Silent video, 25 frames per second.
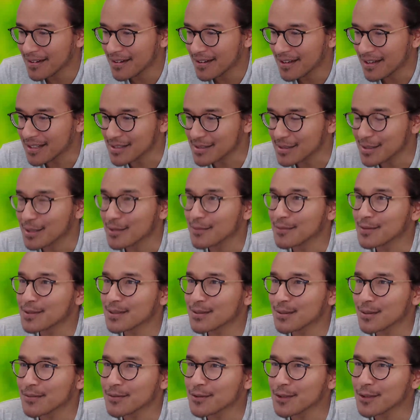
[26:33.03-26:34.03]
Instead of
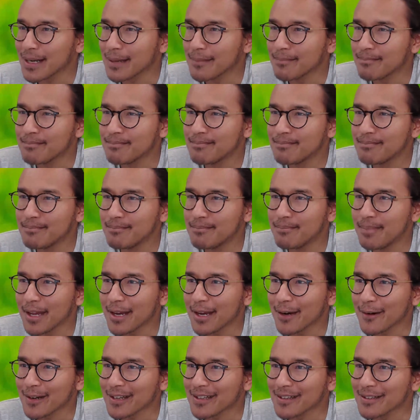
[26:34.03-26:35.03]
sort of trying to
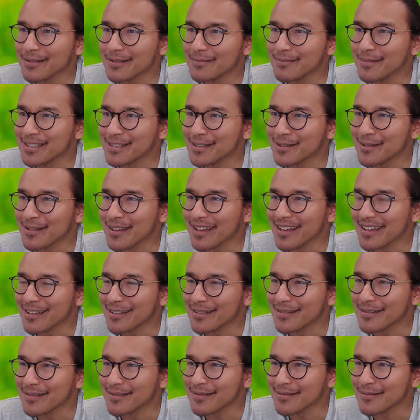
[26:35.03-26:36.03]
bury them until they
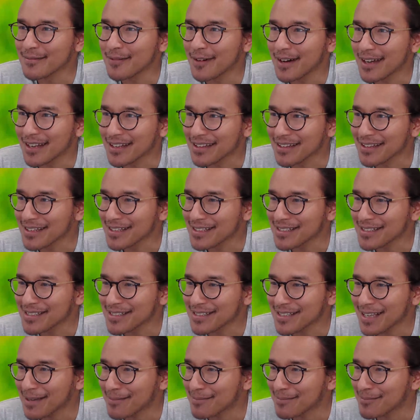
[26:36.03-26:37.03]
can finally
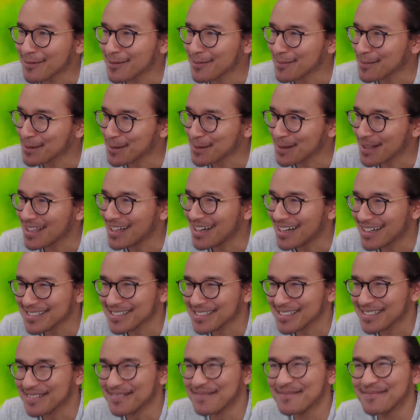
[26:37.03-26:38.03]
escape from your class
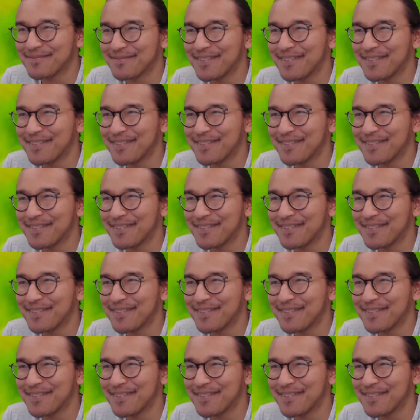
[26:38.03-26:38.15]
and